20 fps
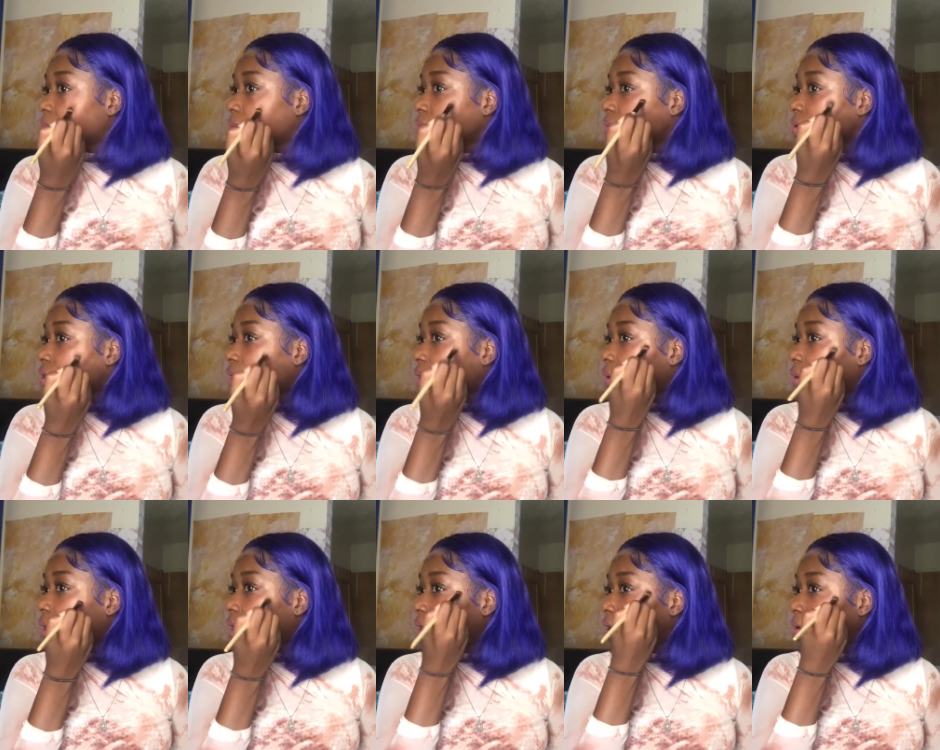
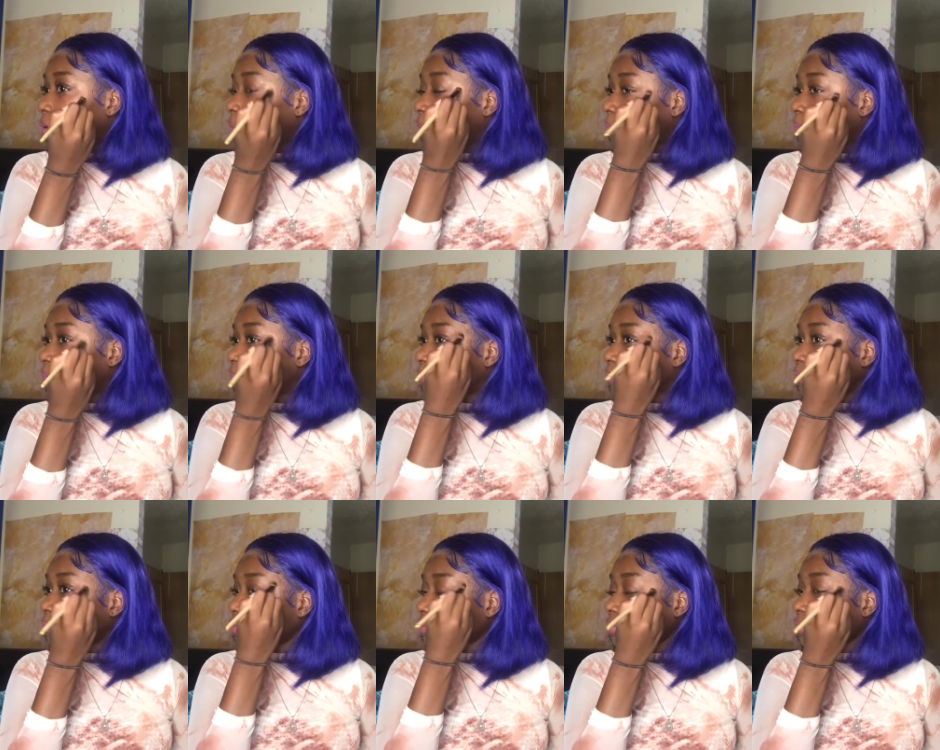So, um,
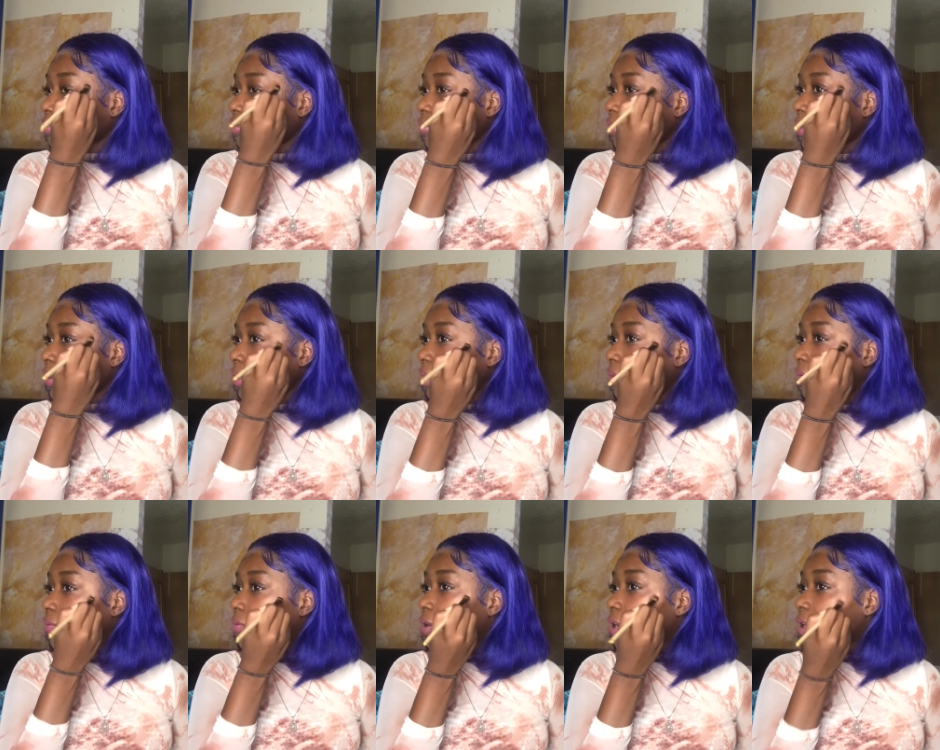
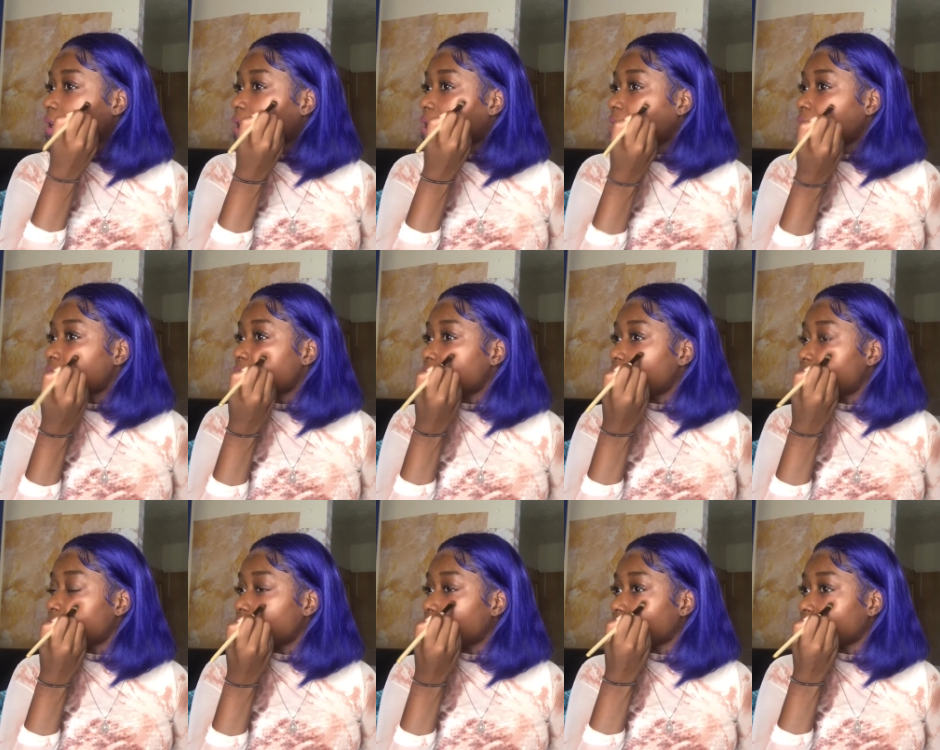figured out a
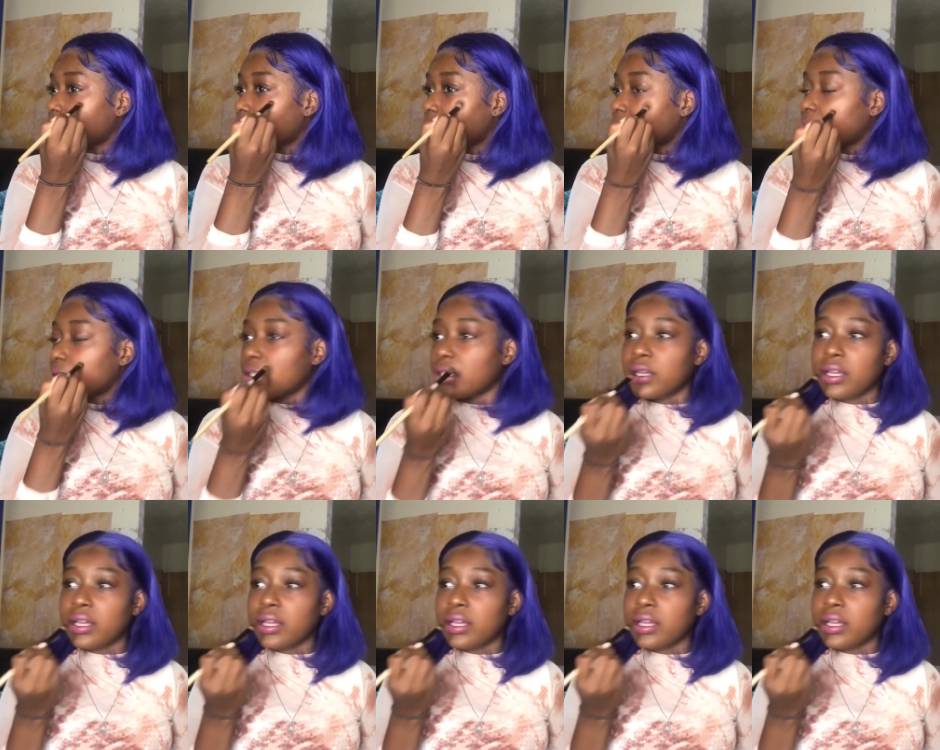solution.